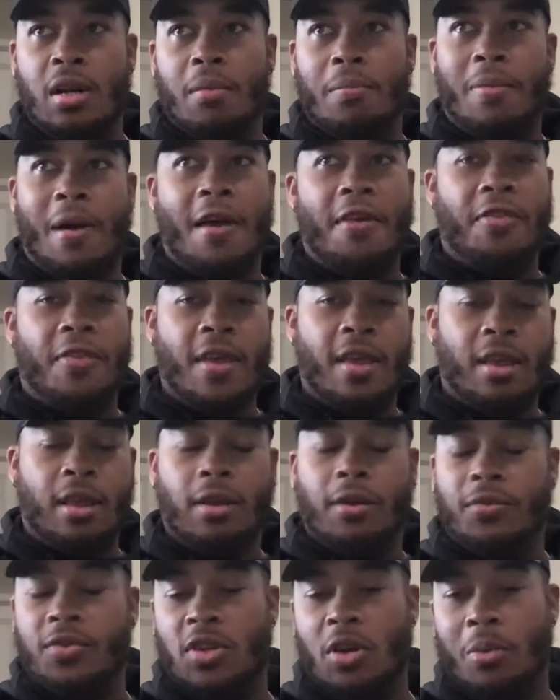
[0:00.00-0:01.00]
by
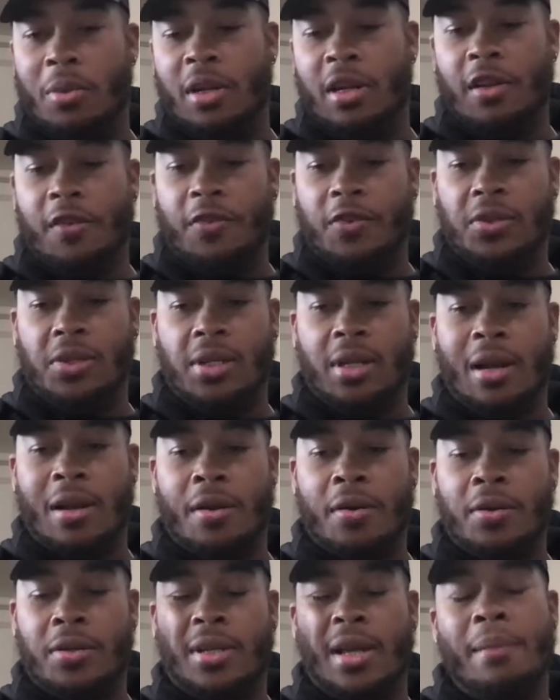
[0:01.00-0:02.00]
thinking of so many different scenarios,